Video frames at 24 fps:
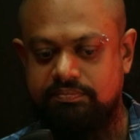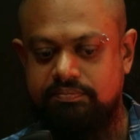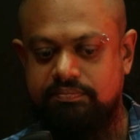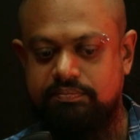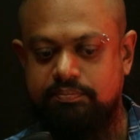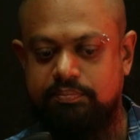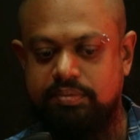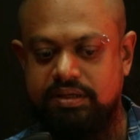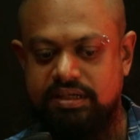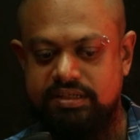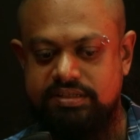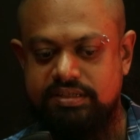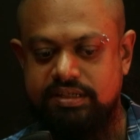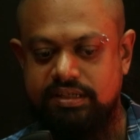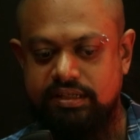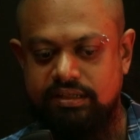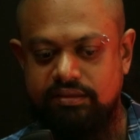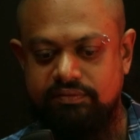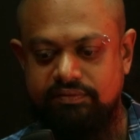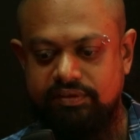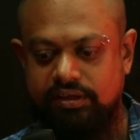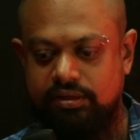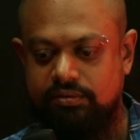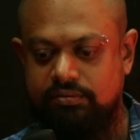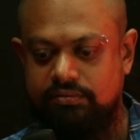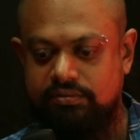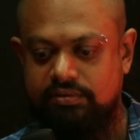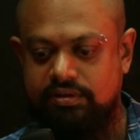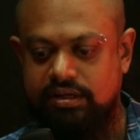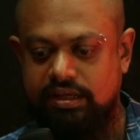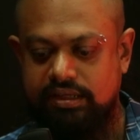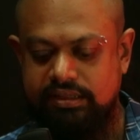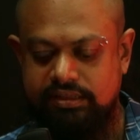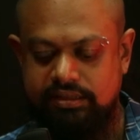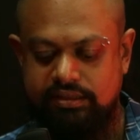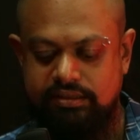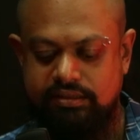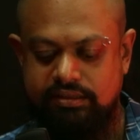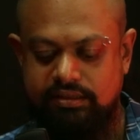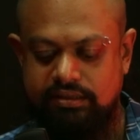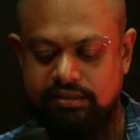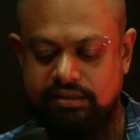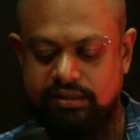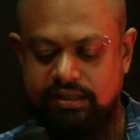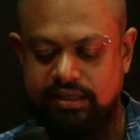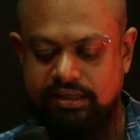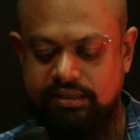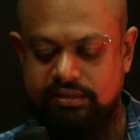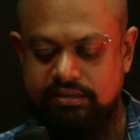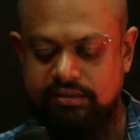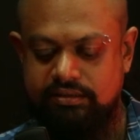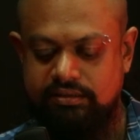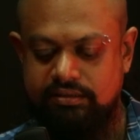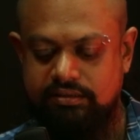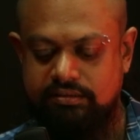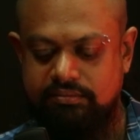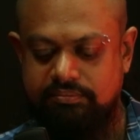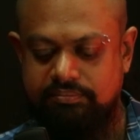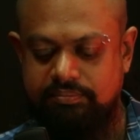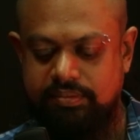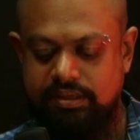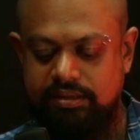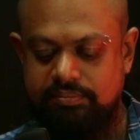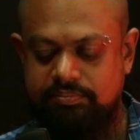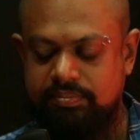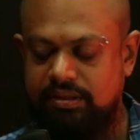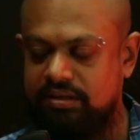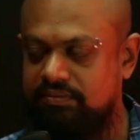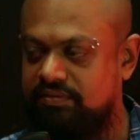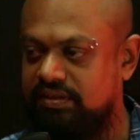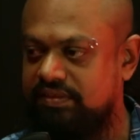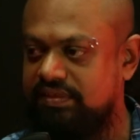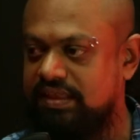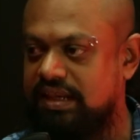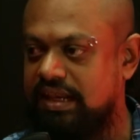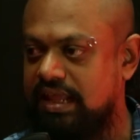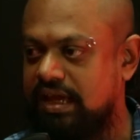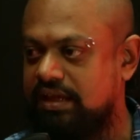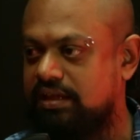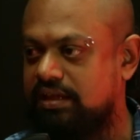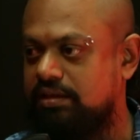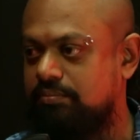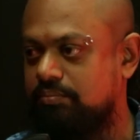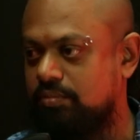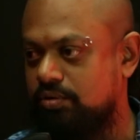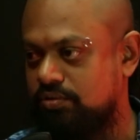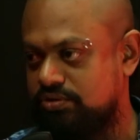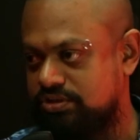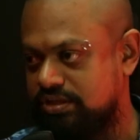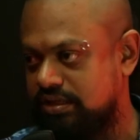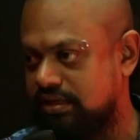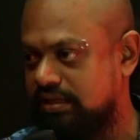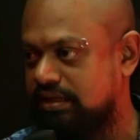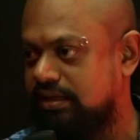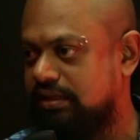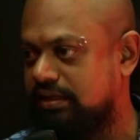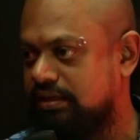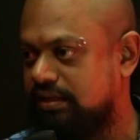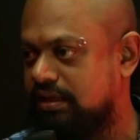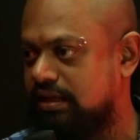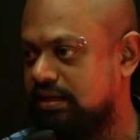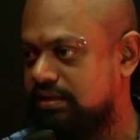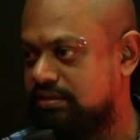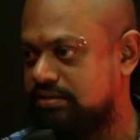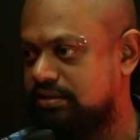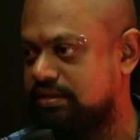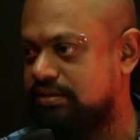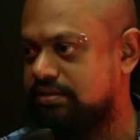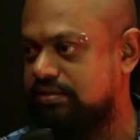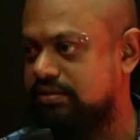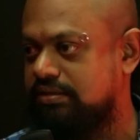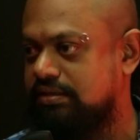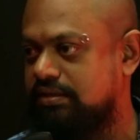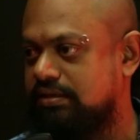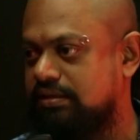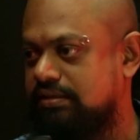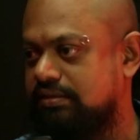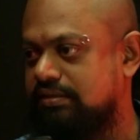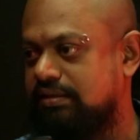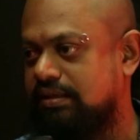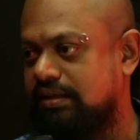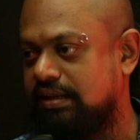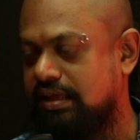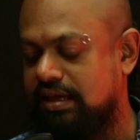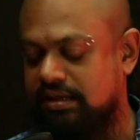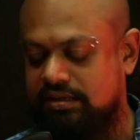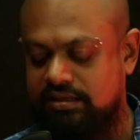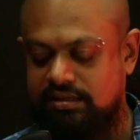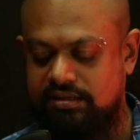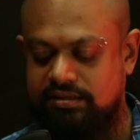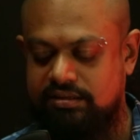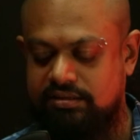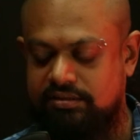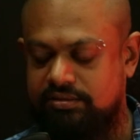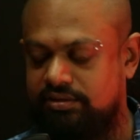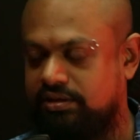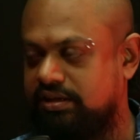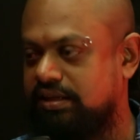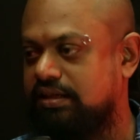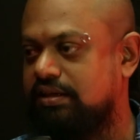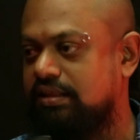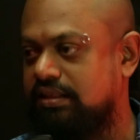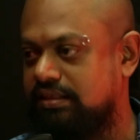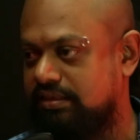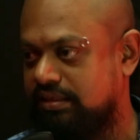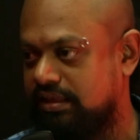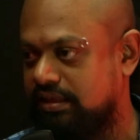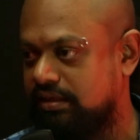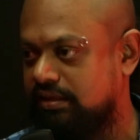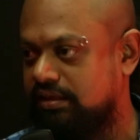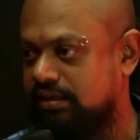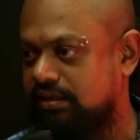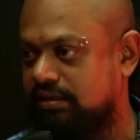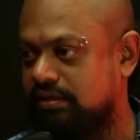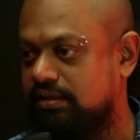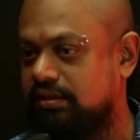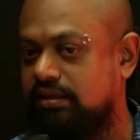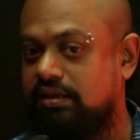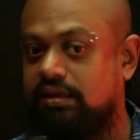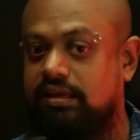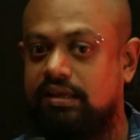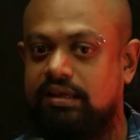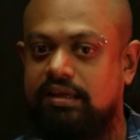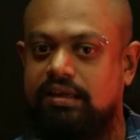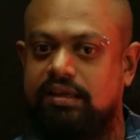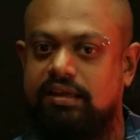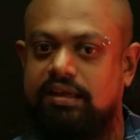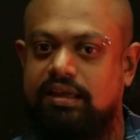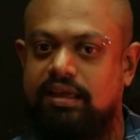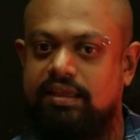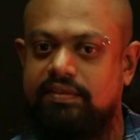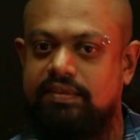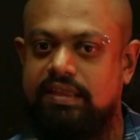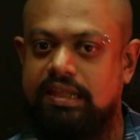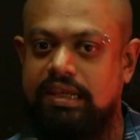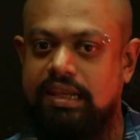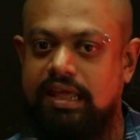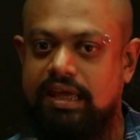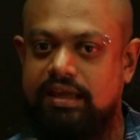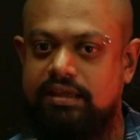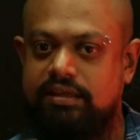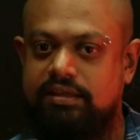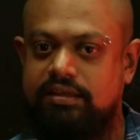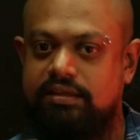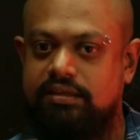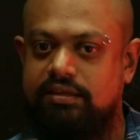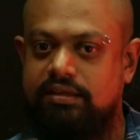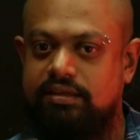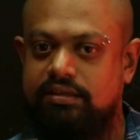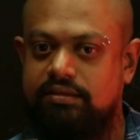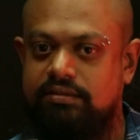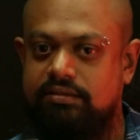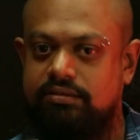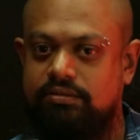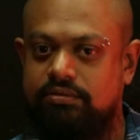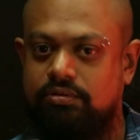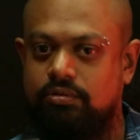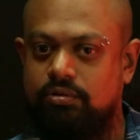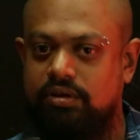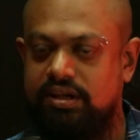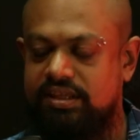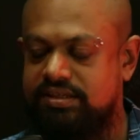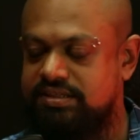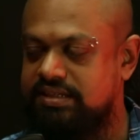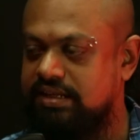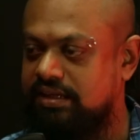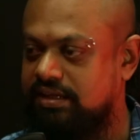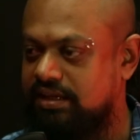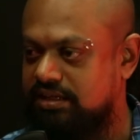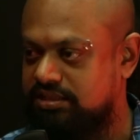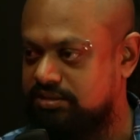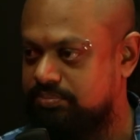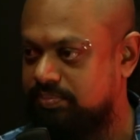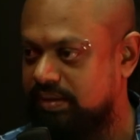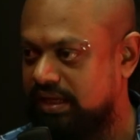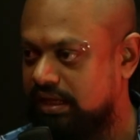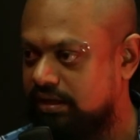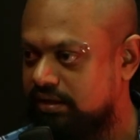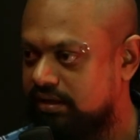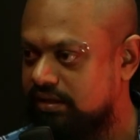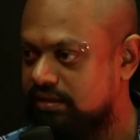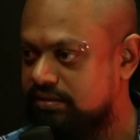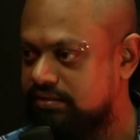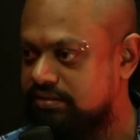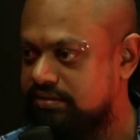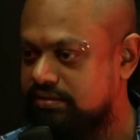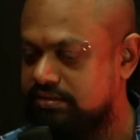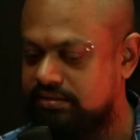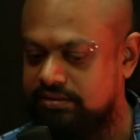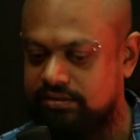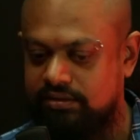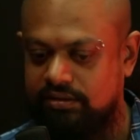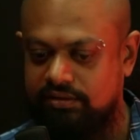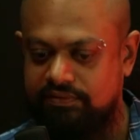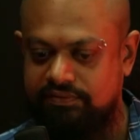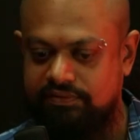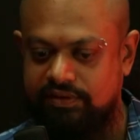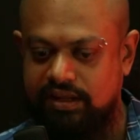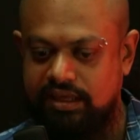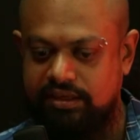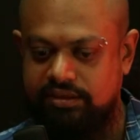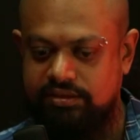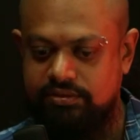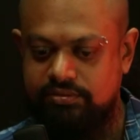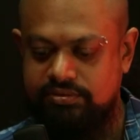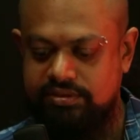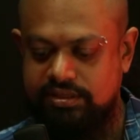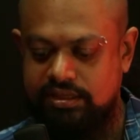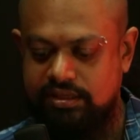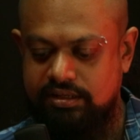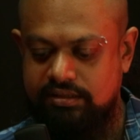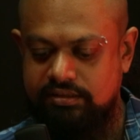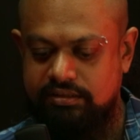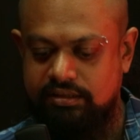personal view, right? Like people, when they lack emotional intelligence, mm-hmm. they mm. lack critical thinking, and they lack holistic experience of, like you said,